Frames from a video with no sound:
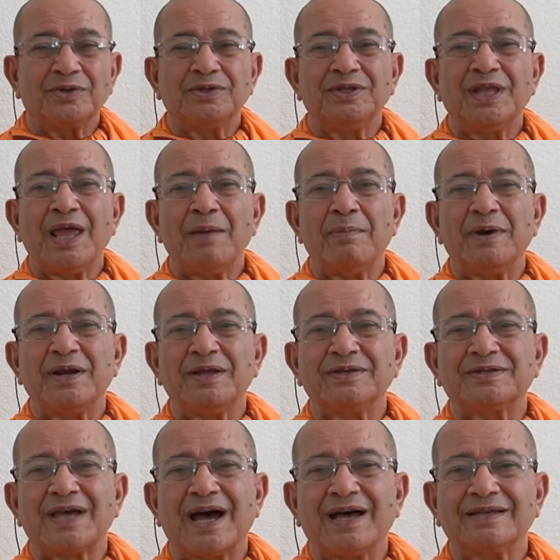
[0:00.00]
neighbor is
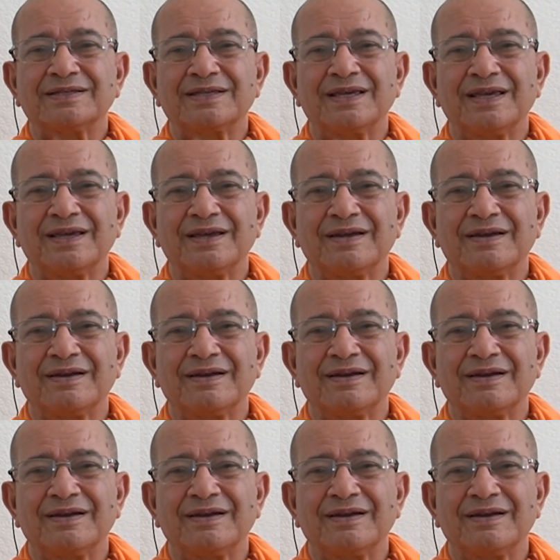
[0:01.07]
asking.